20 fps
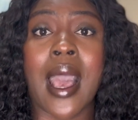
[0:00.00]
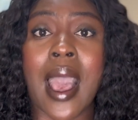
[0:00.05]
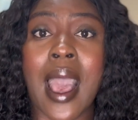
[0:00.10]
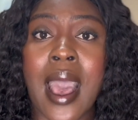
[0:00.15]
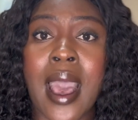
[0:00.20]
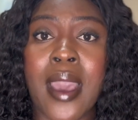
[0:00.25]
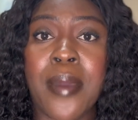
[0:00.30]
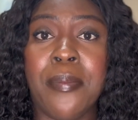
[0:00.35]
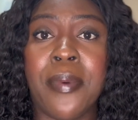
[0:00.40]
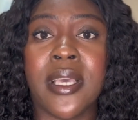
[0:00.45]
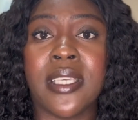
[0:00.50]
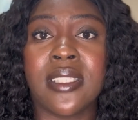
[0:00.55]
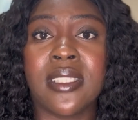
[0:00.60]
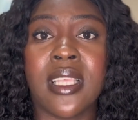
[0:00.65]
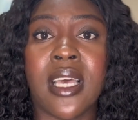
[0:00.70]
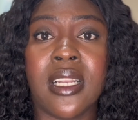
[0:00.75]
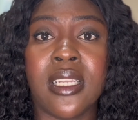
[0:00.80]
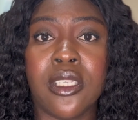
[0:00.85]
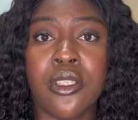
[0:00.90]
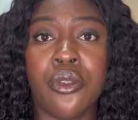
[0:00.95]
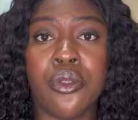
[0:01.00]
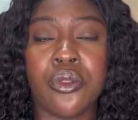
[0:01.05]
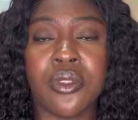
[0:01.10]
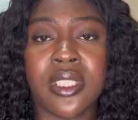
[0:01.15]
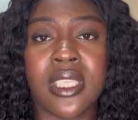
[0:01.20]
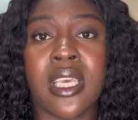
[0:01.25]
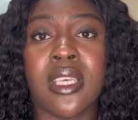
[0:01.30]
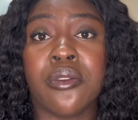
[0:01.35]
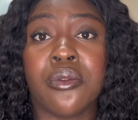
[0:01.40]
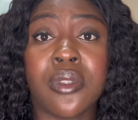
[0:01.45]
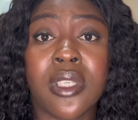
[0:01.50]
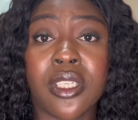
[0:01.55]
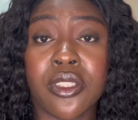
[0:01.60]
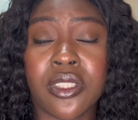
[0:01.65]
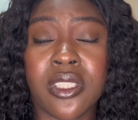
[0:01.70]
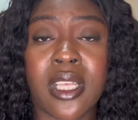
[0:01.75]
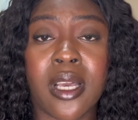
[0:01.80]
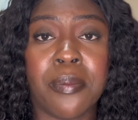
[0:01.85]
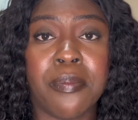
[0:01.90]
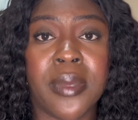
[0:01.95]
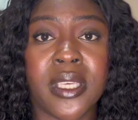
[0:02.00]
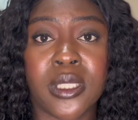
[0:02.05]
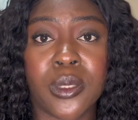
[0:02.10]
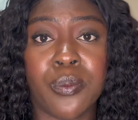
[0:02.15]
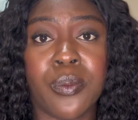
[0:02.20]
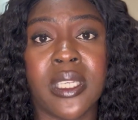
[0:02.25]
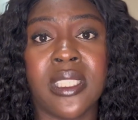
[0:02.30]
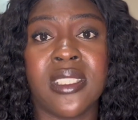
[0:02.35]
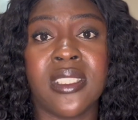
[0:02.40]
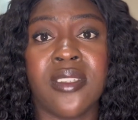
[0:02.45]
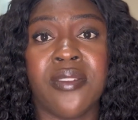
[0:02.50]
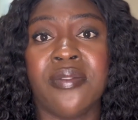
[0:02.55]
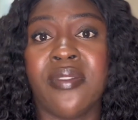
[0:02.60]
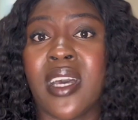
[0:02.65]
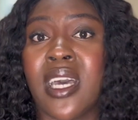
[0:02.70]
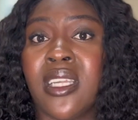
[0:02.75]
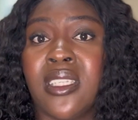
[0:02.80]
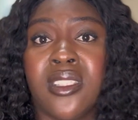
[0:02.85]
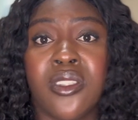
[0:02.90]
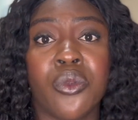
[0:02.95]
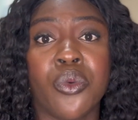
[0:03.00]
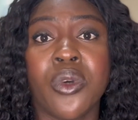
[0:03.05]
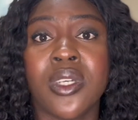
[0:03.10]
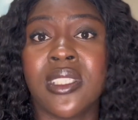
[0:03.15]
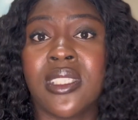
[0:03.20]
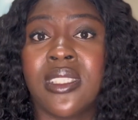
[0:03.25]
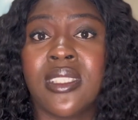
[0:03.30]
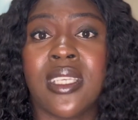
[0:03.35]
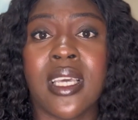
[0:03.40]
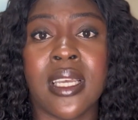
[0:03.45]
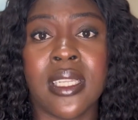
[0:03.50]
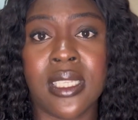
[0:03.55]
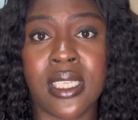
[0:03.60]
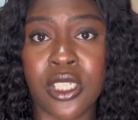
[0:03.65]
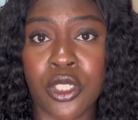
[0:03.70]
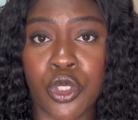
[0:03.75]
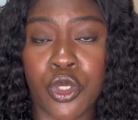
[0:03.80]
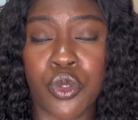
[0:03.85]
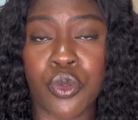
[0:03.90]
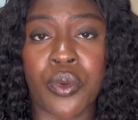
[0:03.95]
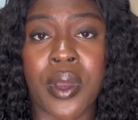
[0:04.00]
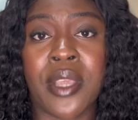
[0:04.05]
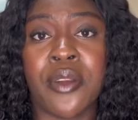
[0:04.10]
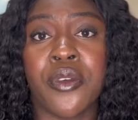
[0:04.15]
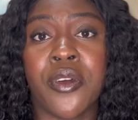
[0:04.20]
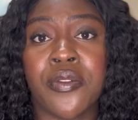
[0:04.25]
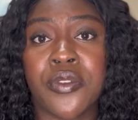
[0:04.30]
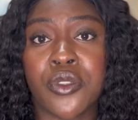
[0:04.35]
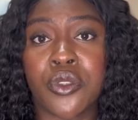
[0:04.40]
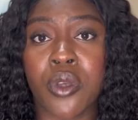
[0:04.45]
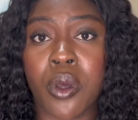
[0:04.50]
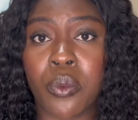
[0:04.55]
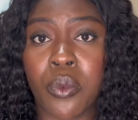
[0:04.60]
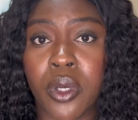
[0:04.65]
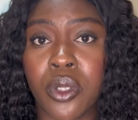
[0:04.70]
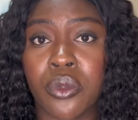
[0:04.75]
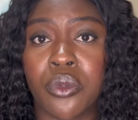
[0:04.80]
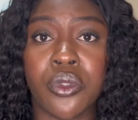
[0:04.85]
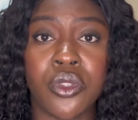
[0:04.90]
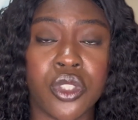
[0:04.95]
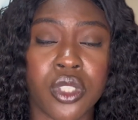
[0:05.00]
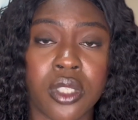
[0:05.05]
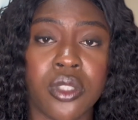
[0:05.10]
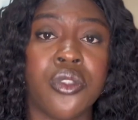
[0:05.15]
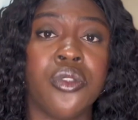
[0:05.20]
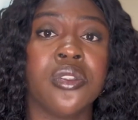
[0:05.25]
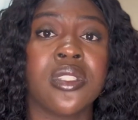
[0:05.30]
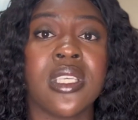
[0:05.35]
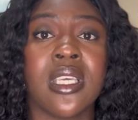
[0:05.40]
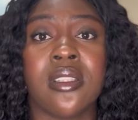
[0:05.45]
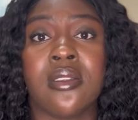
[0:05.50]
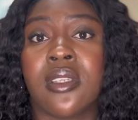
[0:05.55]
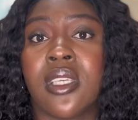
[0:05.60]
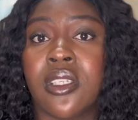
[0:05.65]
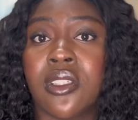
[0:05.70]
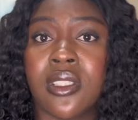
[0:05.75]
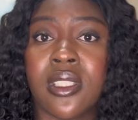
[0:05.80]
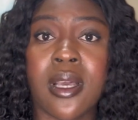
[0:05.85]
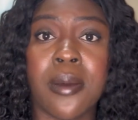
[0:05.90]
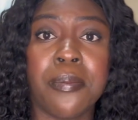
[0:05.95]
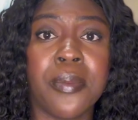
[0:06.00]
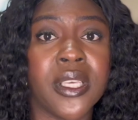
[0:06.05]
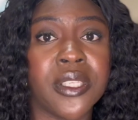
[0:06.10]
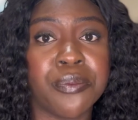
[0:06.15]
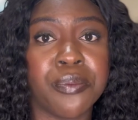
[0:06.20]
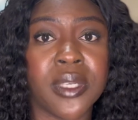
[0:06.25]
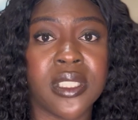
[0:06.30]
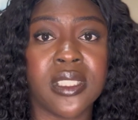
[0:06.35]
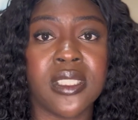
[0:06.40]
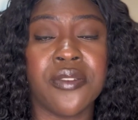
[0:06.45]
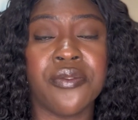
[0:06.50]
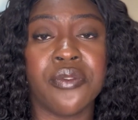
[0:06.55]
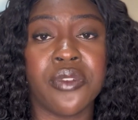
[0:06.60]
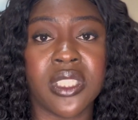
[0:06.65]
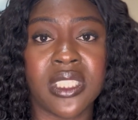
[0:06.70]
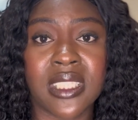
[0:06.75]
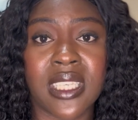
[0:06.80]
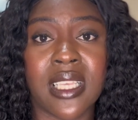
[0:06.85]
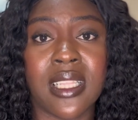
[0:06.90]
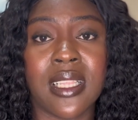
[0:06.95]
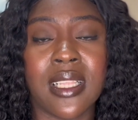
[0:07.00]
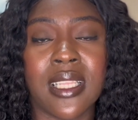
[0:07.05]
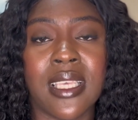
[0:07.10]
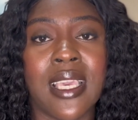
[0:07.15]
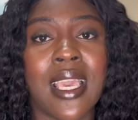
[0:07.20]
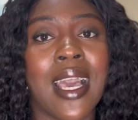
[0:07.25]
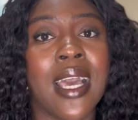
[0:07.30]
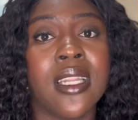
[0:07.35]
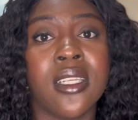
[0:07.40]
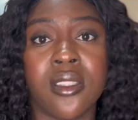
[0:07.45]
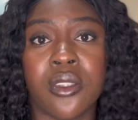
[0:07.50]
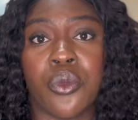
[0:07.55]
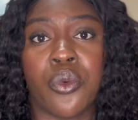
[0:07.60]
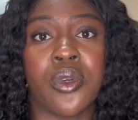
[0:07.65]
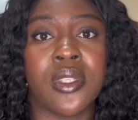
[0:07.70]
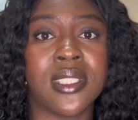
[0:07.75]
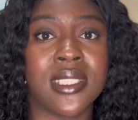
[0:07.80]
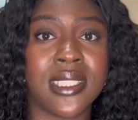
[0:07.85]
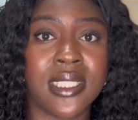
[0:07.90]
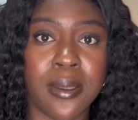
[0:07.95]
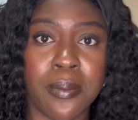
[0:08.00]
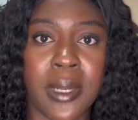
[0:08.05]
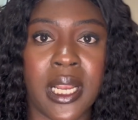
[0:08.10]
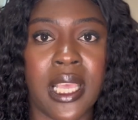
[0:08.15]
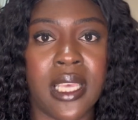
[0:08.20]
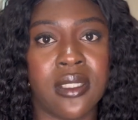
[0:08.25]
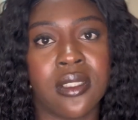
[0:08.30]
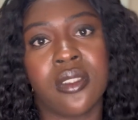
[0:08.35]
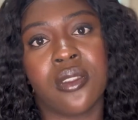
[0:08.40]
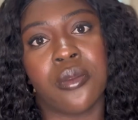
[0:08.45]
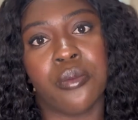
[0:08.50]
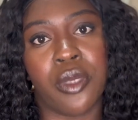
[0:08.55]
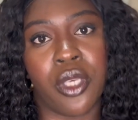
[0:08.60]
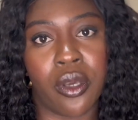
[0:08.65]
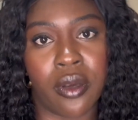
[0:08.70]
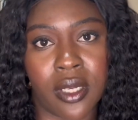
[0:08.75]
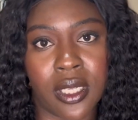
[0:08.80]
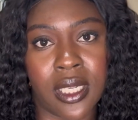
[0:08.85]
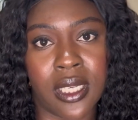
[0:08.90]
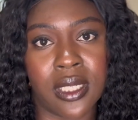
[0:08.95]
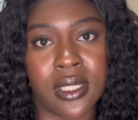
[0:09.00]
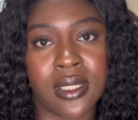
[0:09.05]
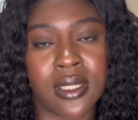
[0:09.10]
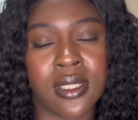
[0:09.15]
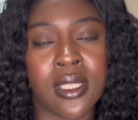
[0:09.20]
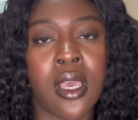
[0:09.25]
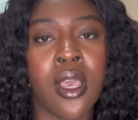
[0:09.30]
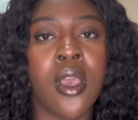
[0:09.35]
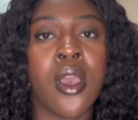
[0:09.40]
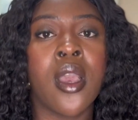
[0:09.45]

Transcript: I personally use Educational Perspective and it wasn't an issue. I know of someone who just used Educational Perspective recently and it was seamless, to be honest.